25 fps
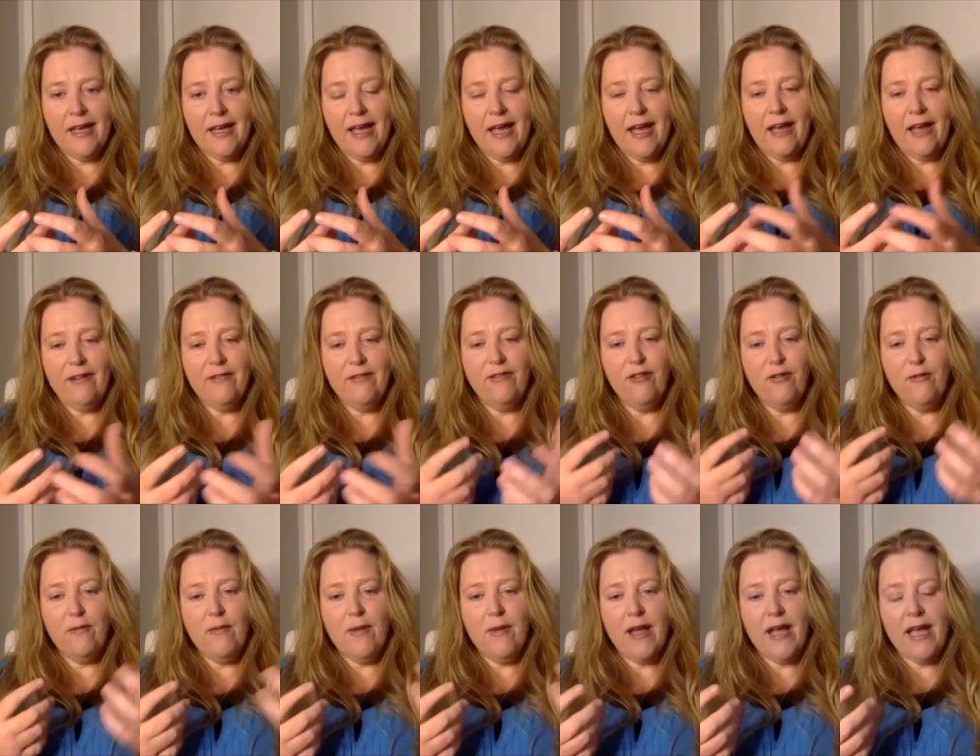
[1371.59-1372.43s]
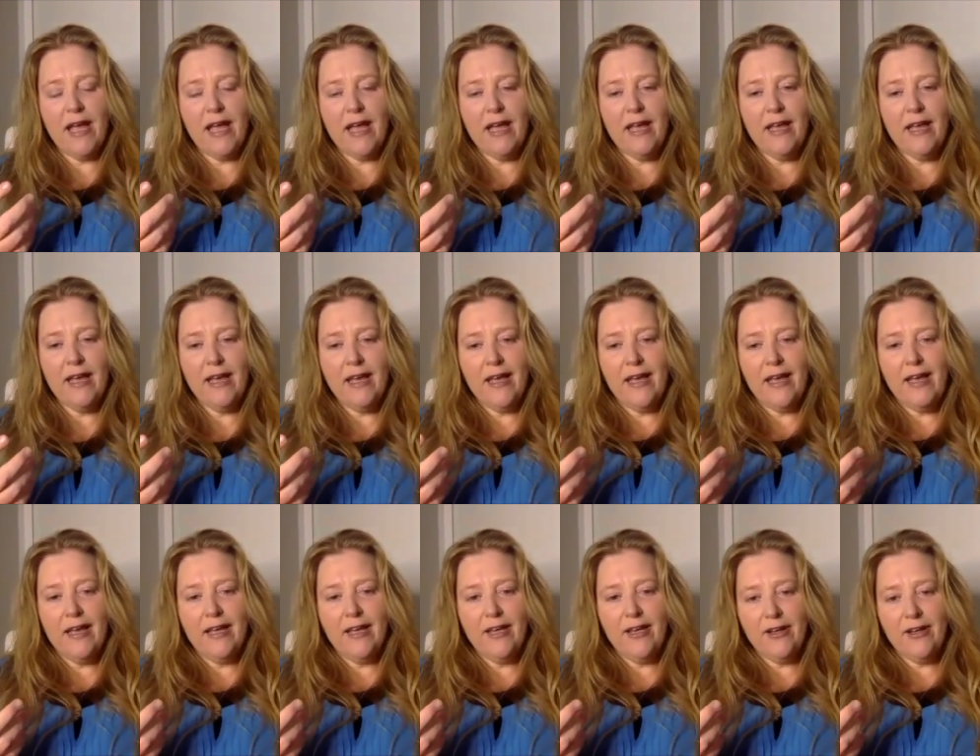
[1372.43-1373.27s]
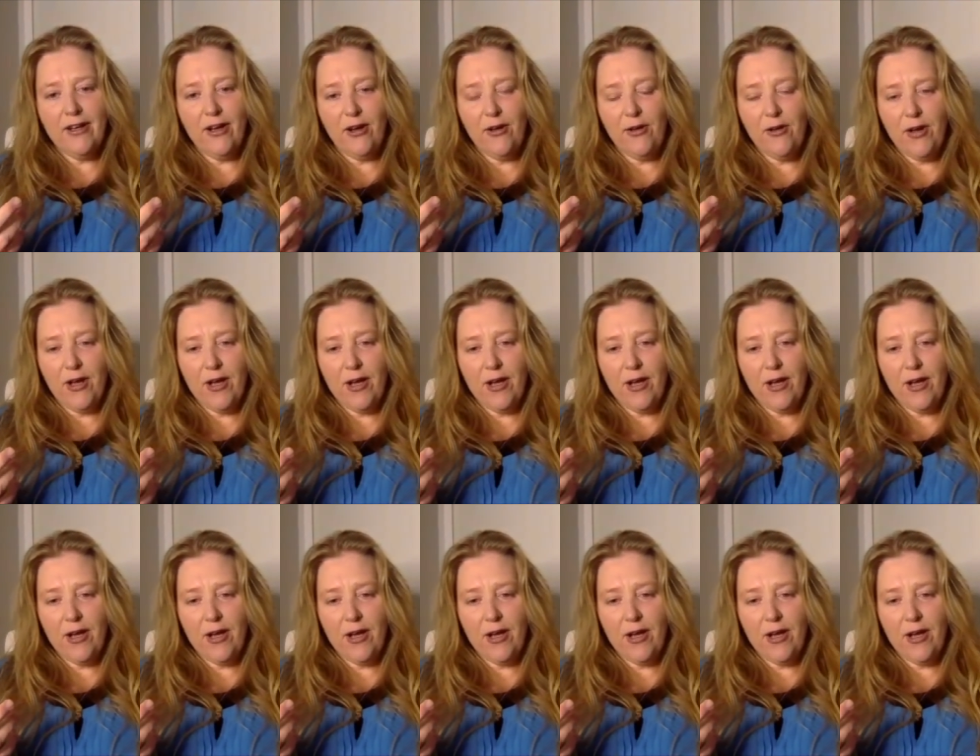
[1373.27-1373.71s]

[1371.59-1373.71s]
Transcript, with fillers: And for me, you know,